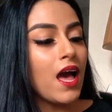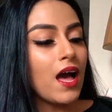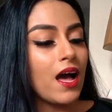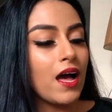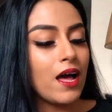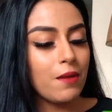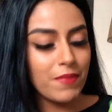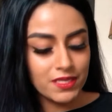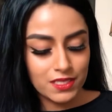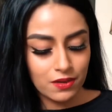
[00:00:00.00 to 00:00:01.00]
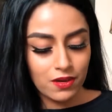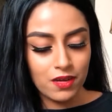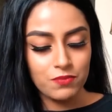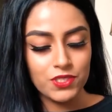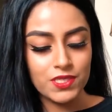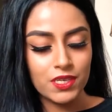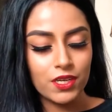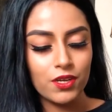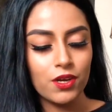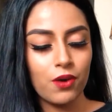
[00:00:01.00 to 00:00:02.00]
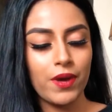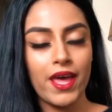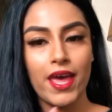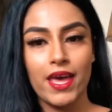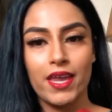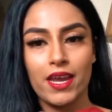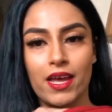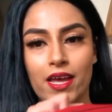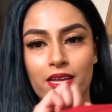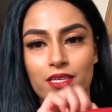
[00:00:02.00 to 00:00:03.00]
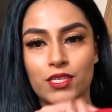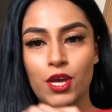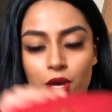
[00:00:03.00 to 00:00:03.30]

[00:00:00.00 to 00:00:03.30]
So I'm just gonna go ahead and